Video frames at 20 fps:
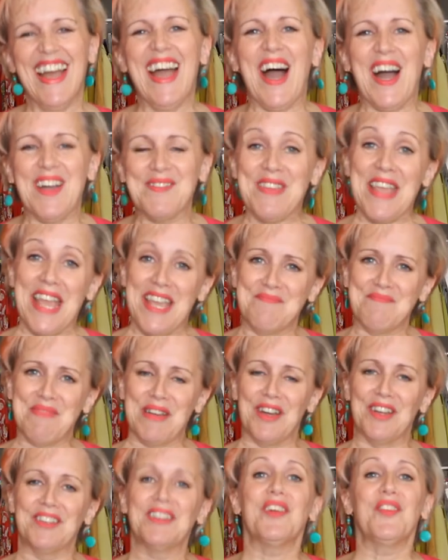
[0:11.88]
I'm Kate
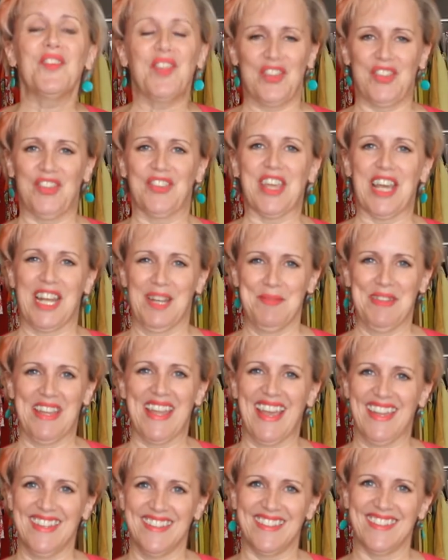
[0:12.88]
Bird, this is Colour me
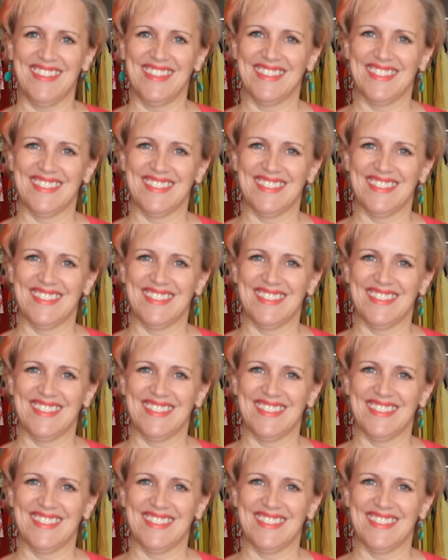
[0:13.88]
Kate.